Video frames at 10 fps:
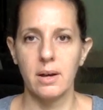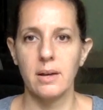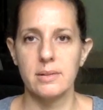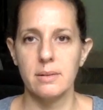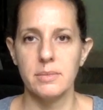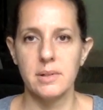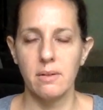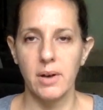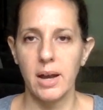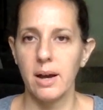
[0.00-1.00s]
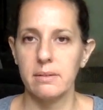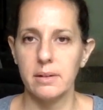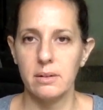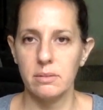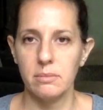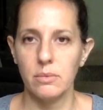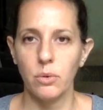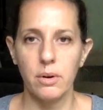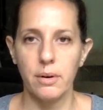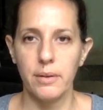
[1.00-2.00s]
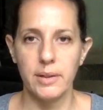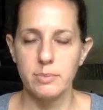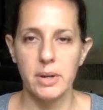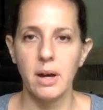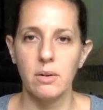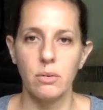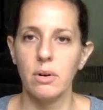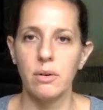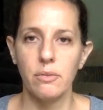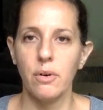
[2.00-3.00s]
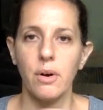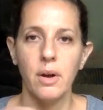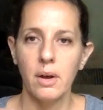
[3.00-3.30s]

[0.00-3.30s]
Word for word: custom stuff I have on order that's been on order for,